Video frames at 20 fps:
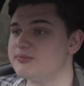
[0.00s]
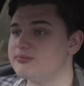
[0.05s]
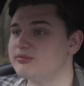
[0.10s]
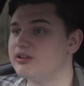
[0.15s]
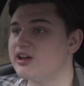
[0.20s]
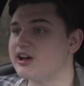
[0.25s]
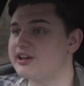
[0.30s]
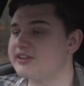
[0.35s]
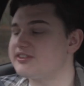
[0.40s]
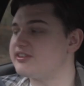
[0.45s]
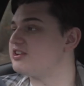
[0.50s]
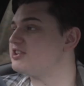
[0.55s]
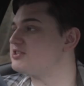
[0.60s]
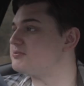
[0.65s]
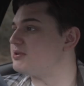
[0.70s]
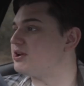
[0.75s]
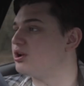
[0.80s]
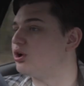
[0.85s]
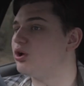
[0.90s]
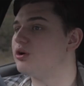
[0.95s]
Like I said, there's
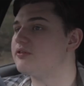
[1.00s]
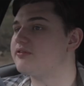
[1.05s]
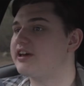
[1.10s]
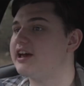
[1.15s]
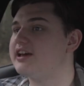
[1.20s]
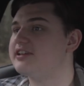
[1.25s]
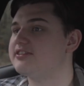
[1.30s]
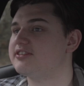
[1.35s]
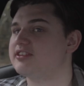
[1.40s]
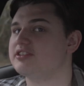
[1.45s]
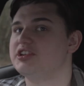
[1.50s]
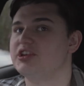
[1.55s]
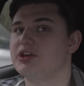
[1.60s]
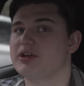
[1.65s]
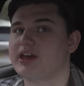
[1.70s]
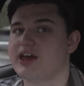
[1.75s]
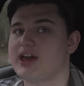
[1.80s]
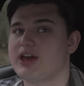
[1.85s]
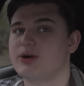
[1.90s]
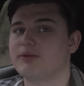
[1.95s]
been a lot of cases in the
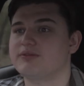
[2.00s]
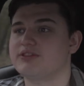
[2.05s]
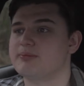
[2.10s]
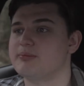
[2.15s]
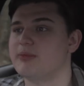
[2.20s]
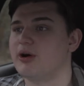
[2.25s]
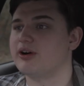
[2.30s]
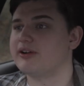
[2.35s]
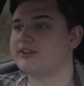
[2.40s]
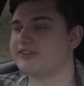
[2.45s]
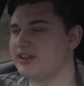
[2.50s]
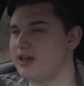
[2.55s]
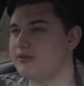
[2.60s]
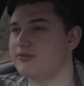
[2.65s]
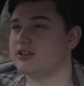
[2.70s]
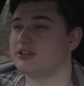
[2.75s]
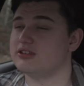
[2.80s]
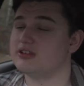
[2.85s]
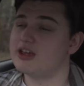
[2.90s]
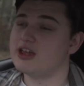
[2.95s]
UK of the Mark
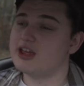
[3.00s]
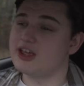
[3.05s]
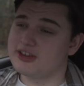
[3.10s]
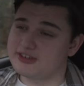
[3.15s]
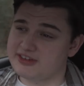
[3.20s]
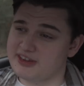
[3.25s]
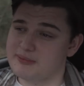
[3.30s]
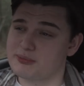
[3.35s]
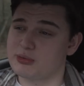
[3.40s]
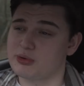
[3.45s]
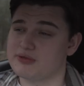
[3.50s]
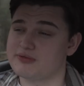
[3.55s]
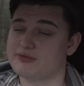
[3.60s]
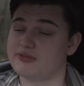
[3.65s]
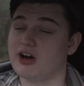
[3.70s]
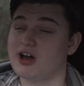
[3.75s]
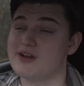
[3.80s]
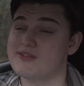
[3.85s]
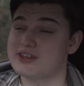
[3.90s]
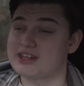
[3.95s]
7,
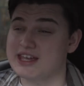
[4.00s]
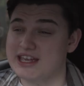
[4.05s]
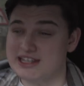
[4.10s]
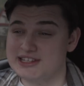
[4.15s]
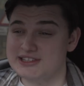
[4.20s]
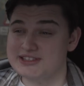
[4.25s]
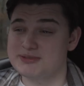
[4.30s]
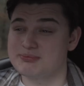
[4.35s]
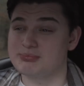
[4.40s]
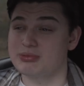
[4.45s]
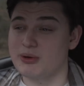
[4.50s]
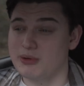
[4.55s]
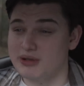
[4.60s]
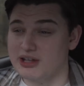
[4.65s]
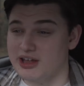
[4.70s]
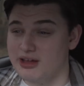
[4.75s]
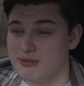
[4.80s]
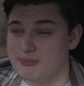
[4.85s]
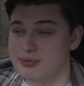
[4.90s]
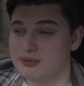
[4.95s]
7.5 and 8s blowing
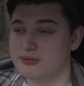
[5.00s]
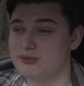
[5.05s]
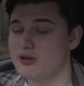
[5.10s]
up.